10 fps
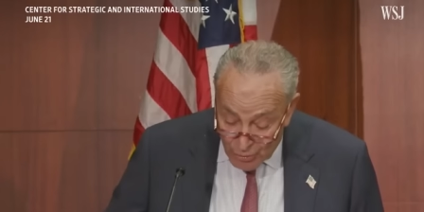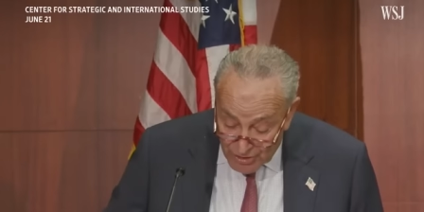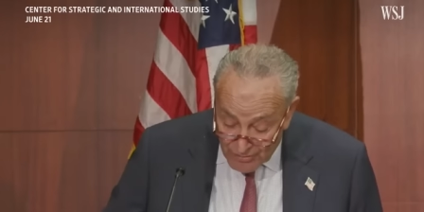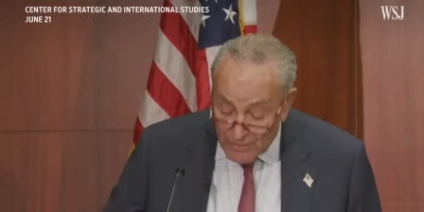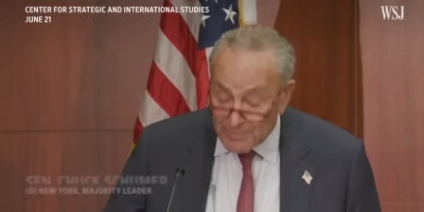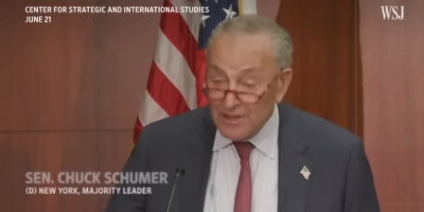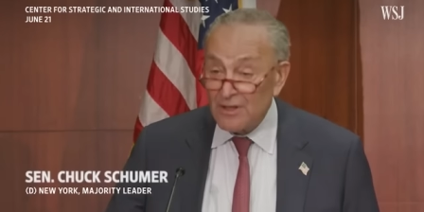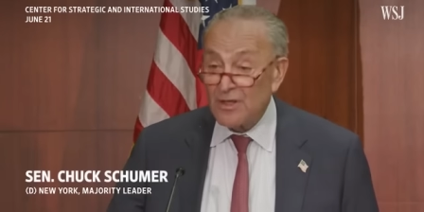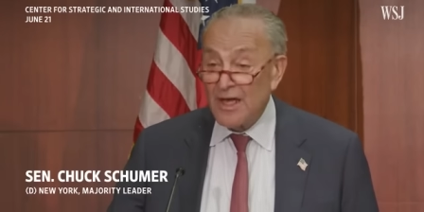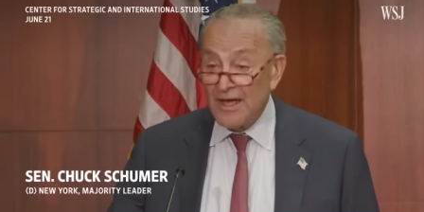right into
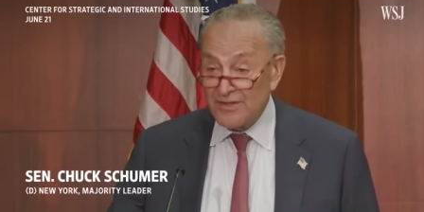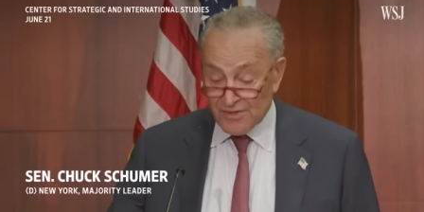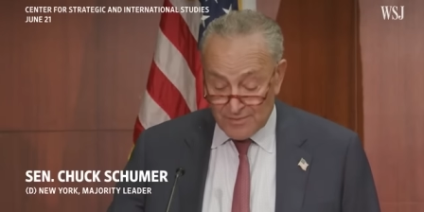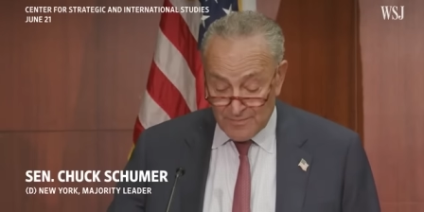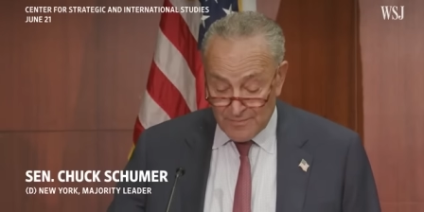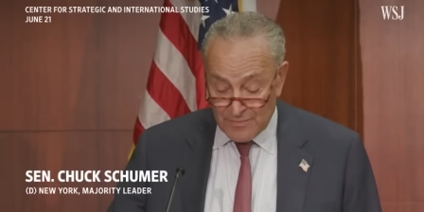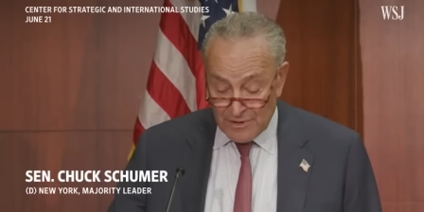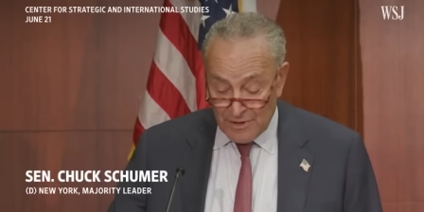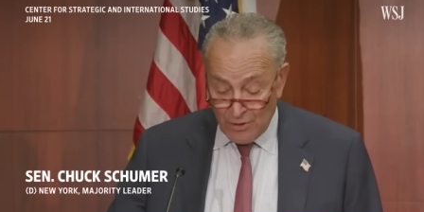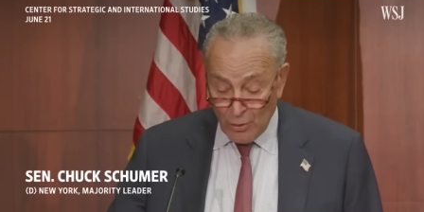Claude's
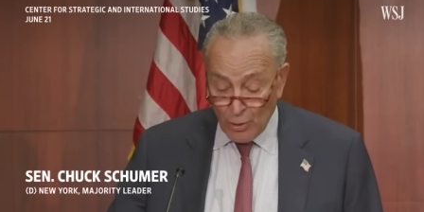constitution